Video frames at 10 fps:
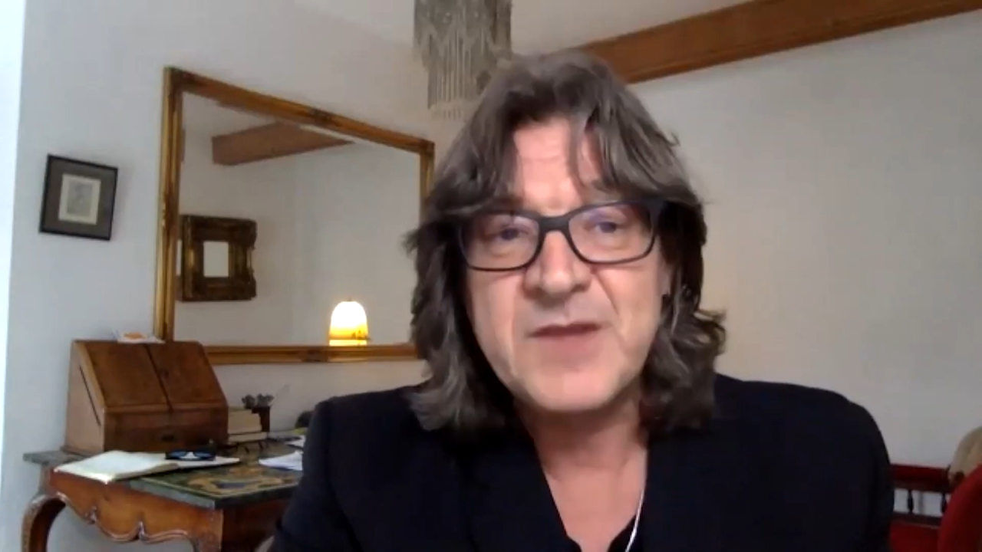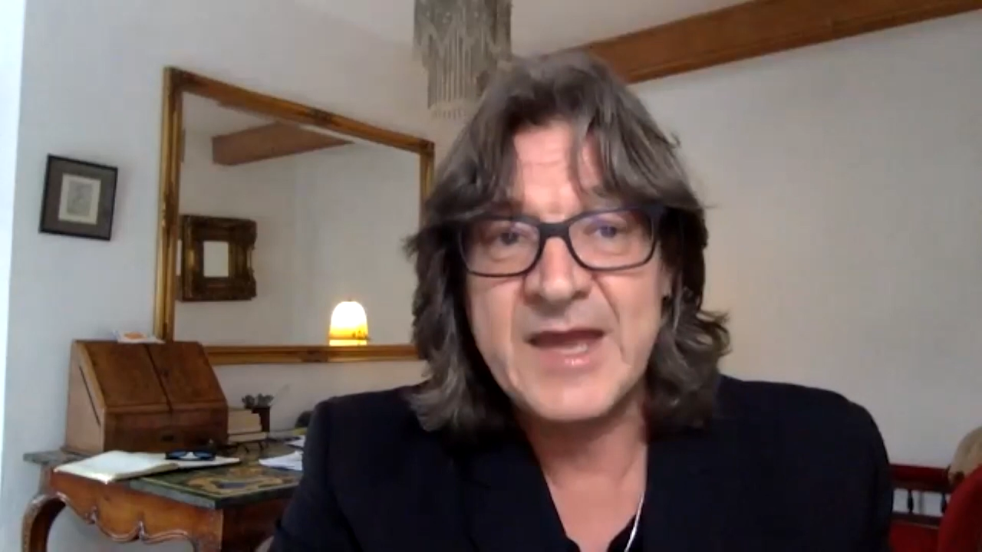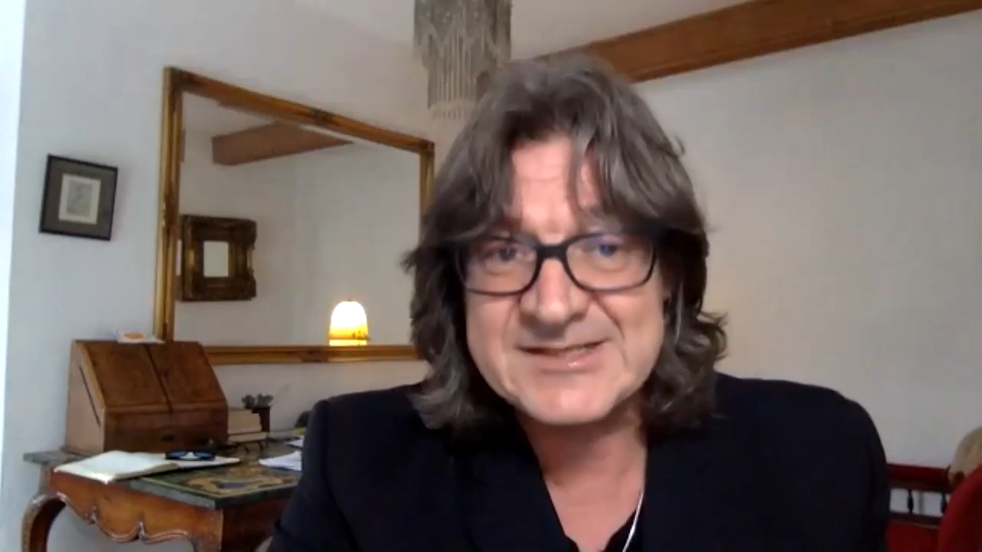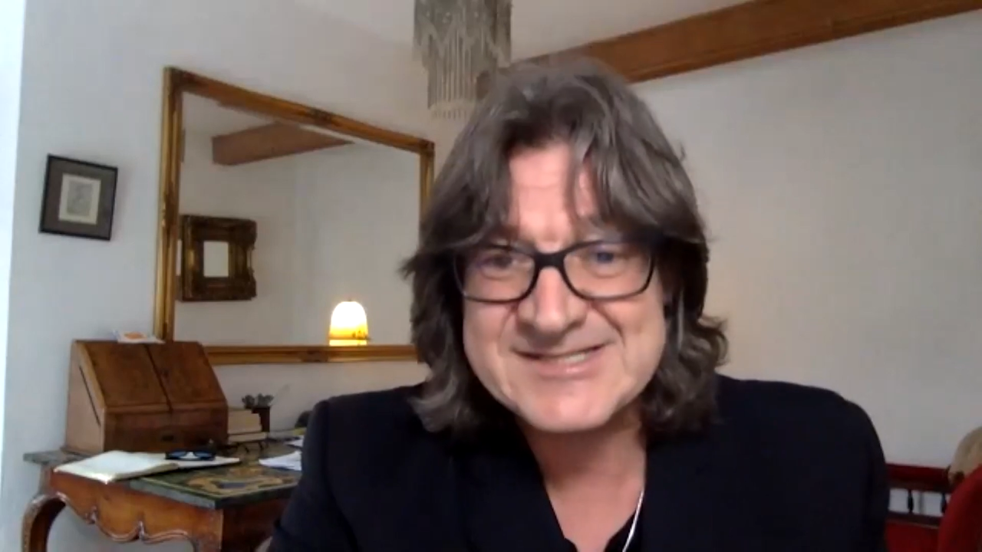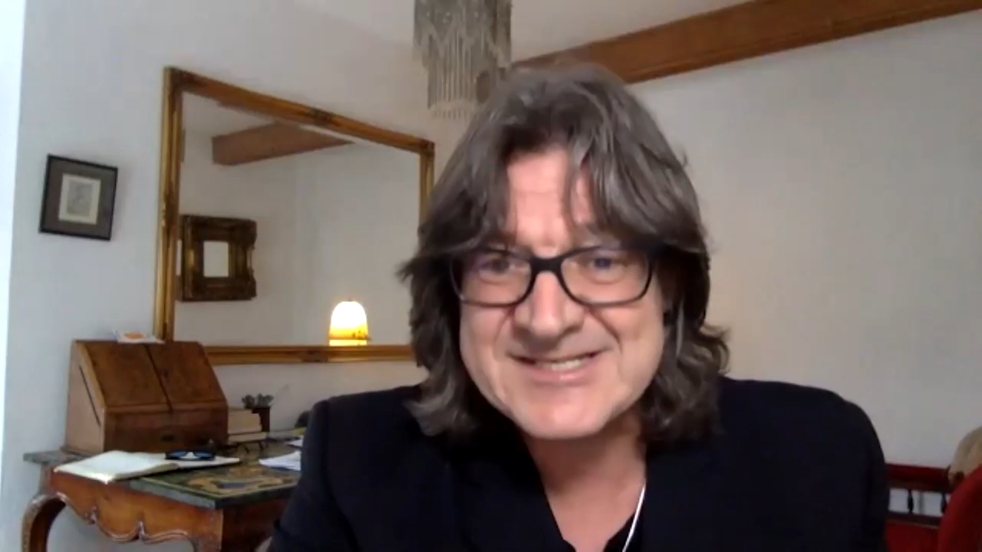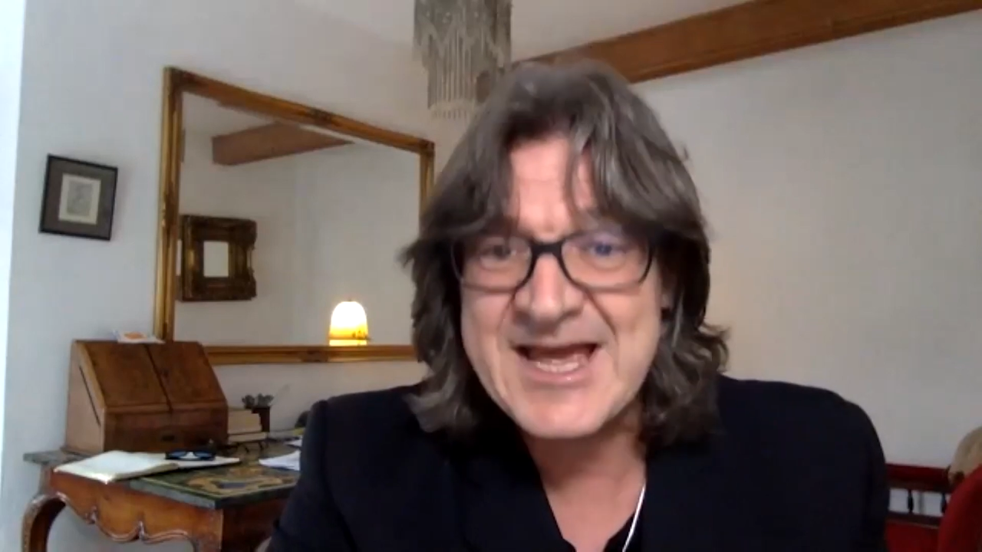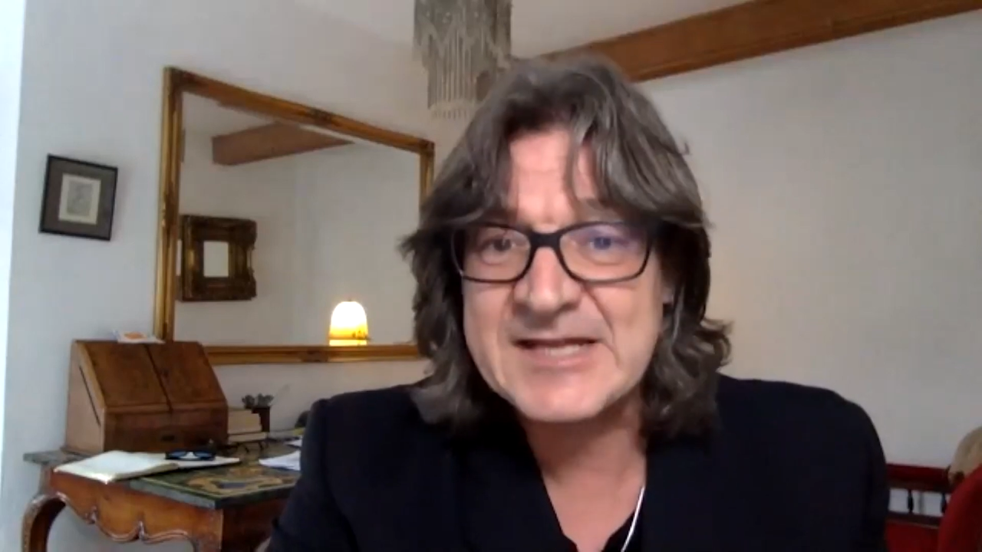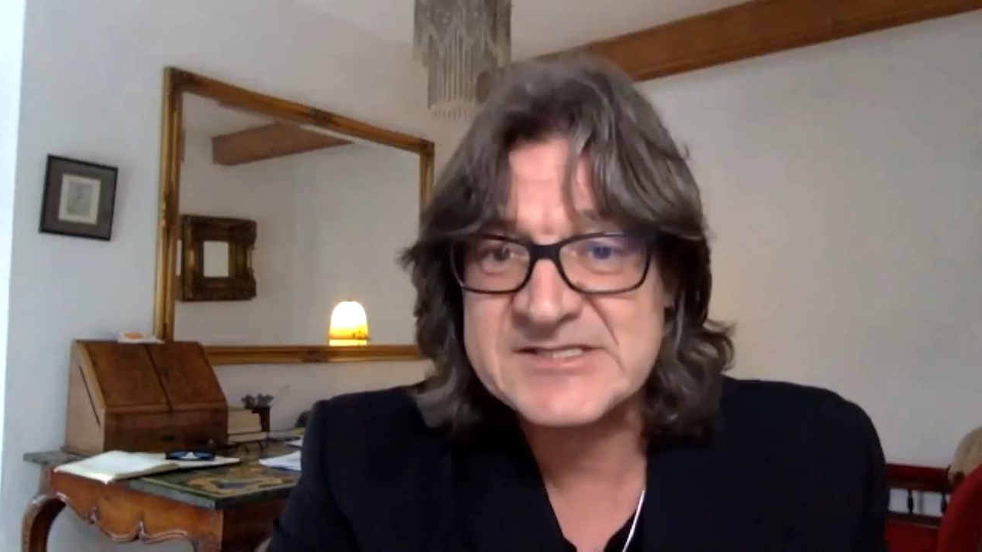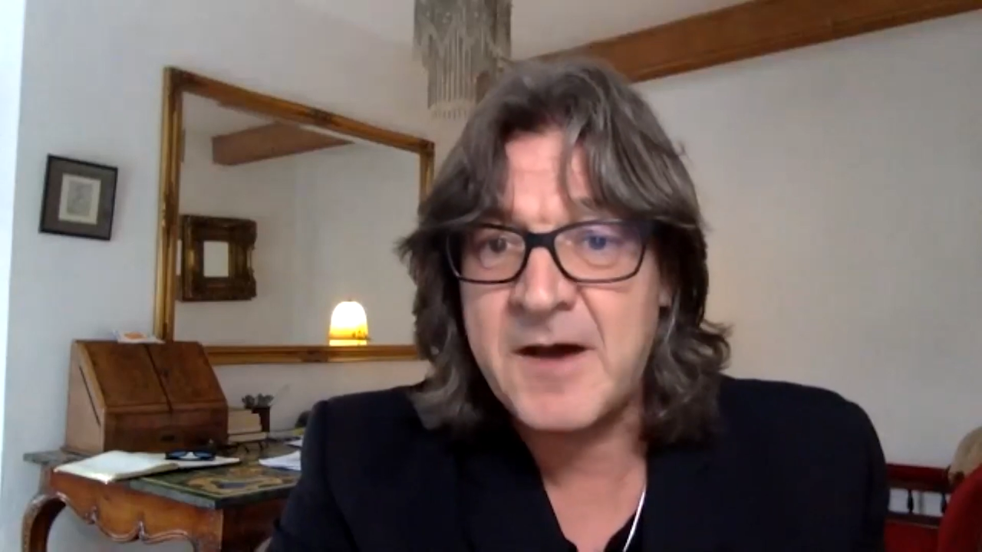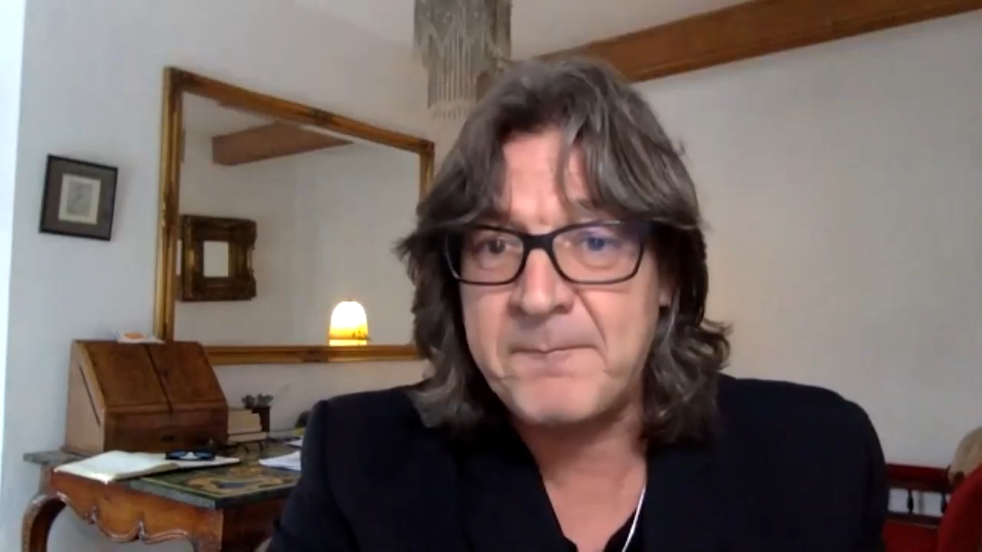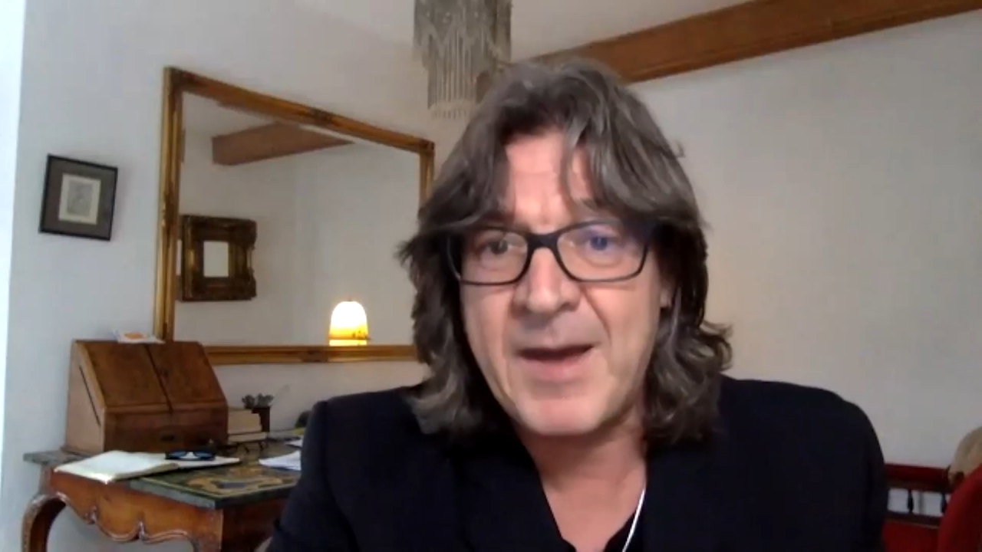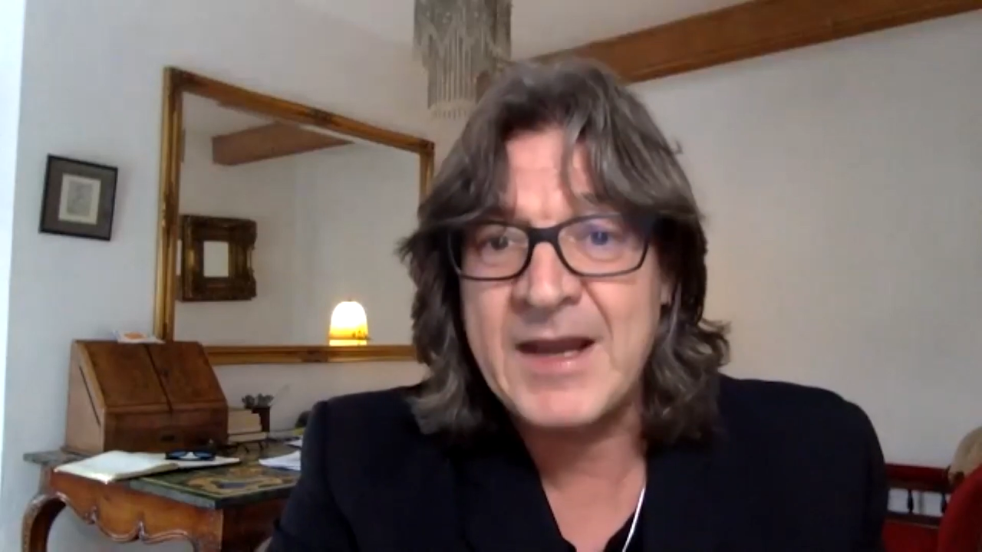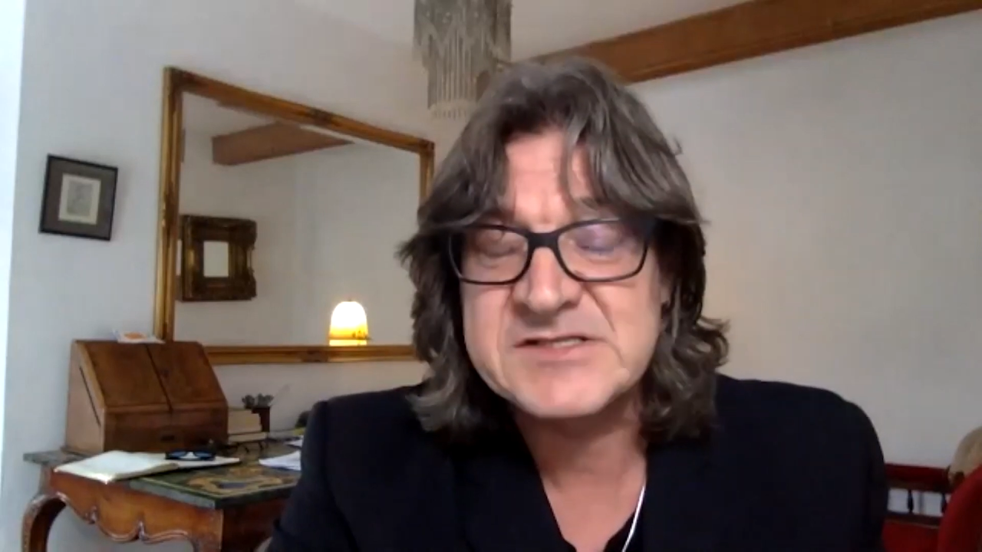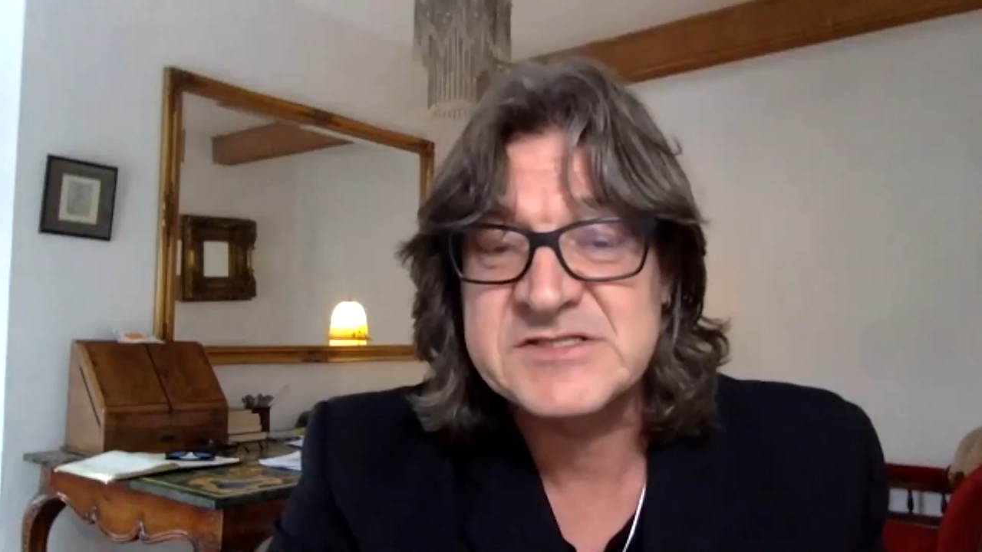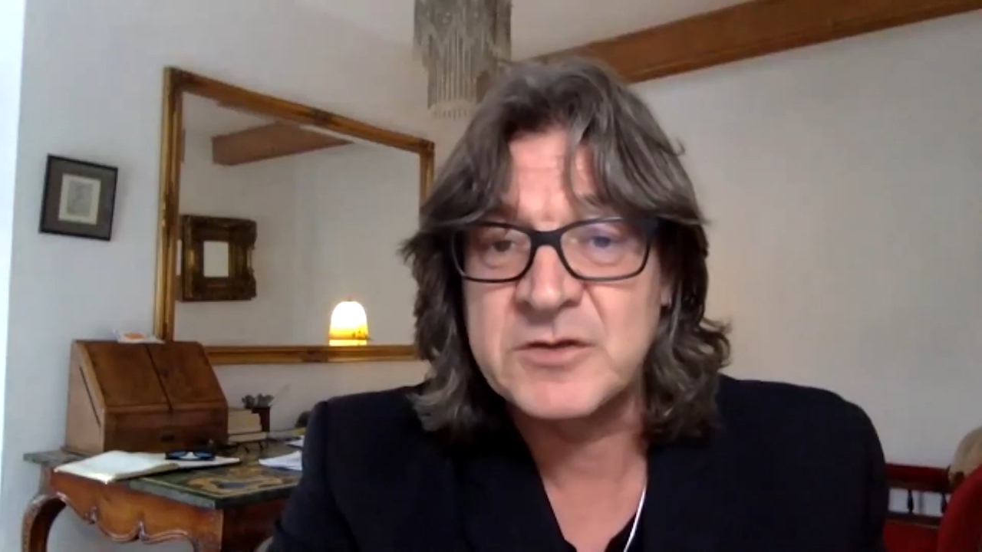it sets up
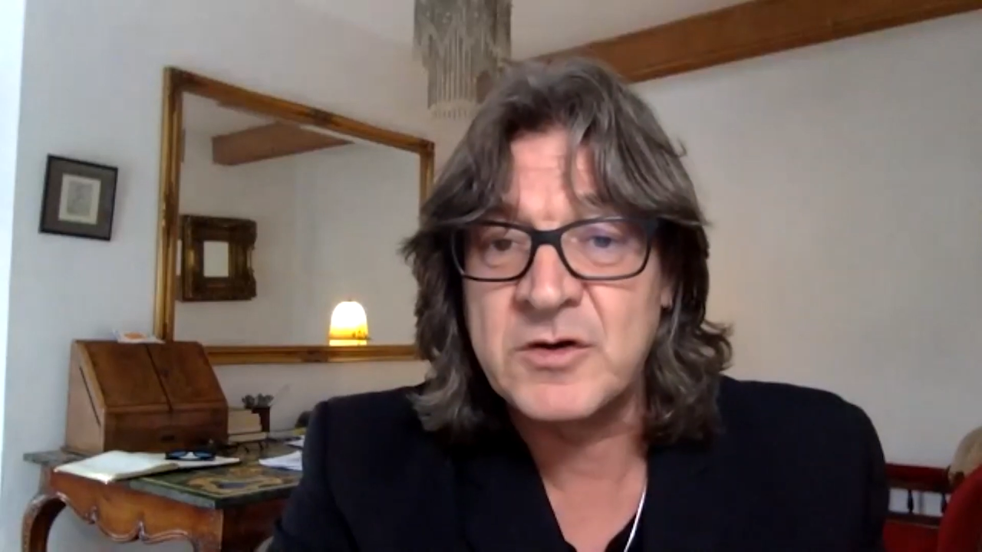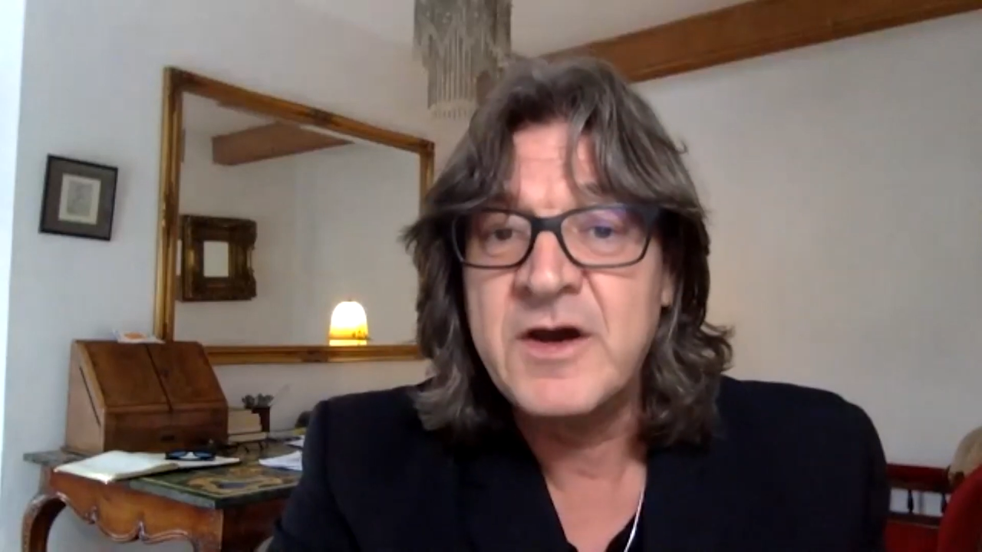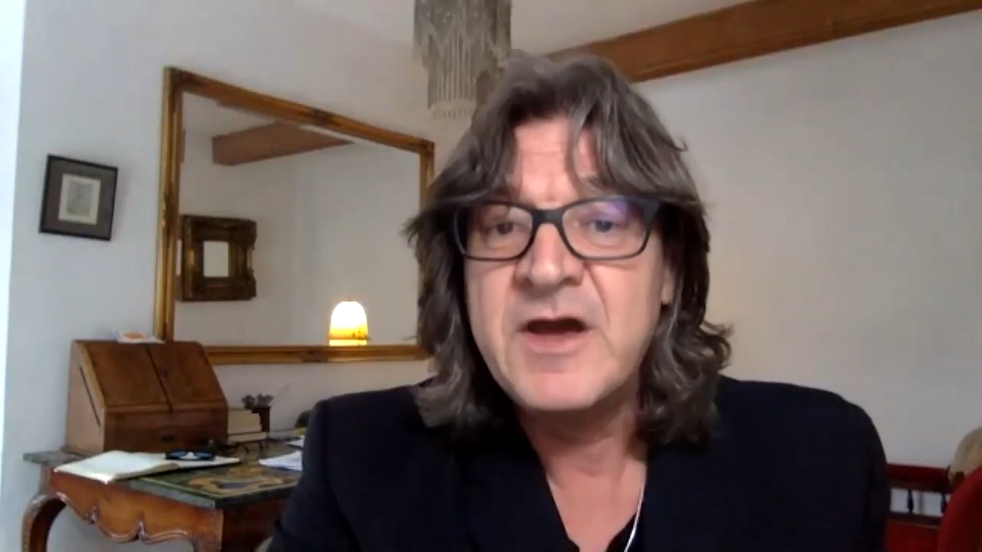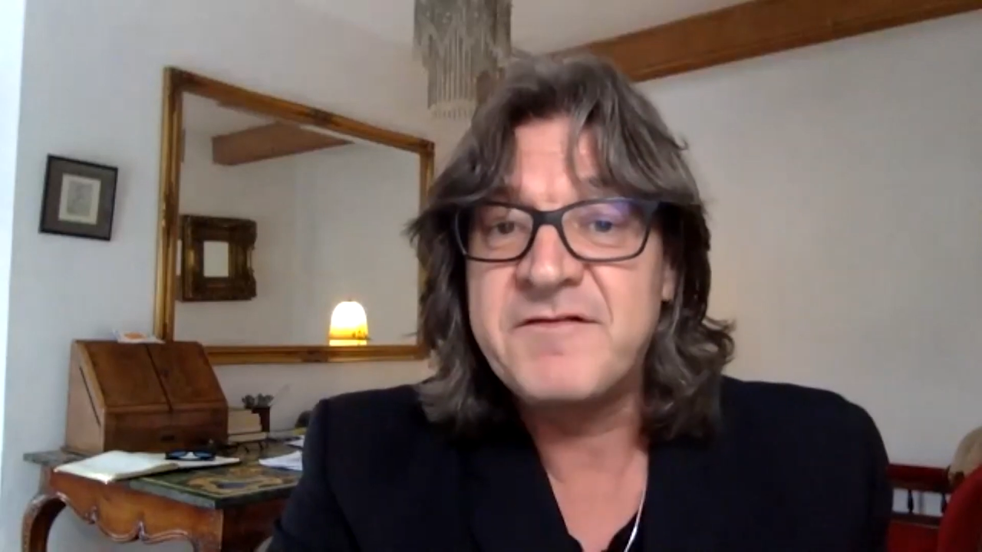Bellator